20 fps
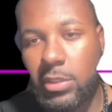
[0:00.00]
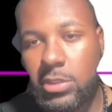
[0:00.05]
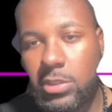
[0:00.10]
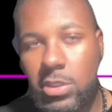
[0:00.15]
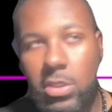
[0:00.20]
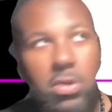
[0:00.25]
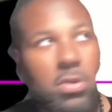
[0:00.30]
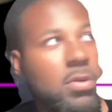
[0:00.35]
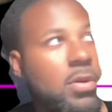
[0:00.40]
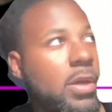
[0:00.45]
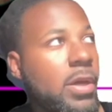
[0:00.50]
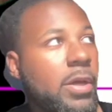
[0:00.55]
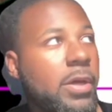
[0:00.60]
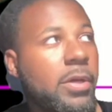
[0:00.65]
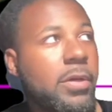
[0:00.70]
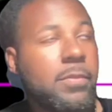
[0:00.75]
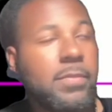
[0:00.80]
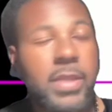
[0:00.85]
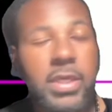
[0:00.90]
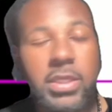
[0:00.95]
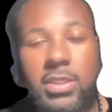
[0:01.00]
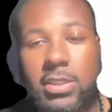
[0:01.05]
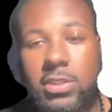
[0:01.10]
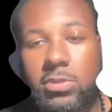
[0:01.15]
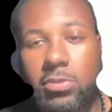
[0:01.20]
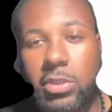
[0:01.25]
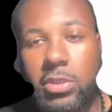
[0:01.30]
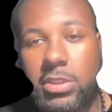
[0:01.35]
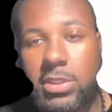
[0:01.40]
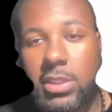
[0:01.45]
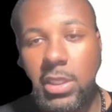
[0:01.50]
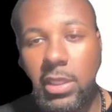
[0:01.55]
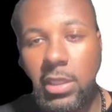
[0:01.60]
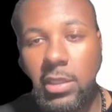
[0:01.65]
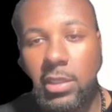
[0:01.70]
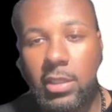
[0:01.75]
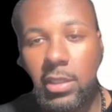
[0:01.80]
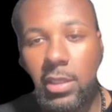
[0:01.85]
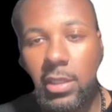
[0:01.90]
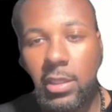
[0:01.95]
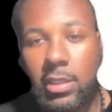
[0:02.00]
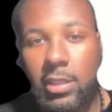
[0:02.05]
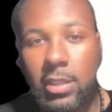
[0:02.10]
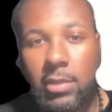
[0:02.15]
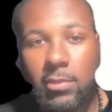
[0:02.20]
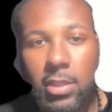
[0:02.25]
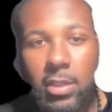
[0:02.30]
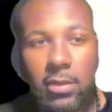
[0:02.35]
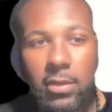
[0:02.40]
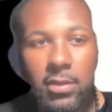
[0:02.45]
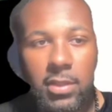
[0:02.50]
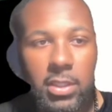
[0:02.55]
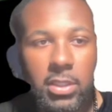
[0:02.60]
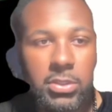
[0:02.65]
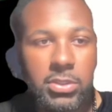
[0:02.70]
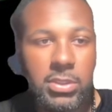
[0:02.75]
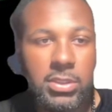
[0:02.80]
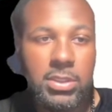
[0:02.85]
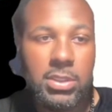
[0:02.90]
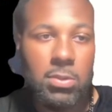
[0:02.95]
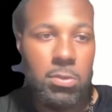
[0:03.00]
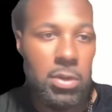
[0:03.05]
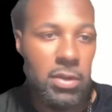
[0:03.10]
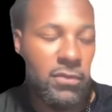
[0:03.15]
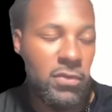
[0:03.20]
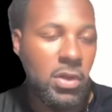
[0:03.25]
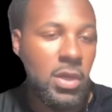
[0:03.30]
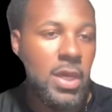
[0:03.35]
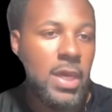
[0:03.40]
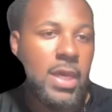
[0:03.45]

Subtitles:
So that's what he said. He didn't give me anything else. He said whatever.